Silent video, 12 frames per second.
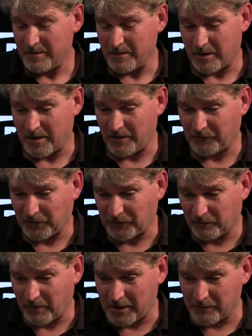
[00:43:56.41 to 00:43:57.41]
Uh, so that's a
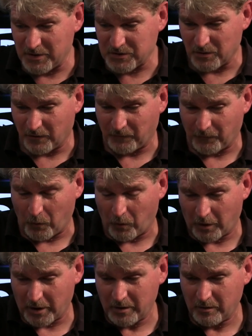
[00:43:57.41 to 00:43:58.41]
glide ratio of
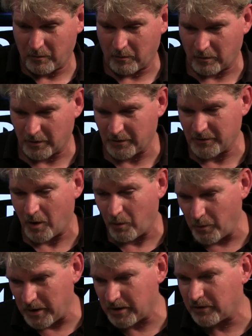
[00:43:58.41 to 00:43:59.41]
4. Or no
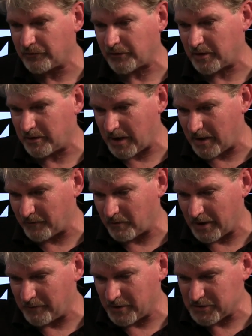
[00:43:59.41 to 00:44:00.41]
wings and have a
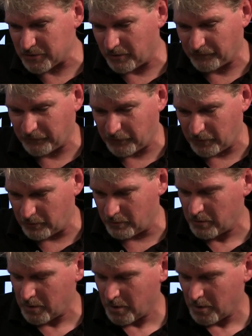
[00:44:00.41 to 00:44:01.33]
glide ratio of 2.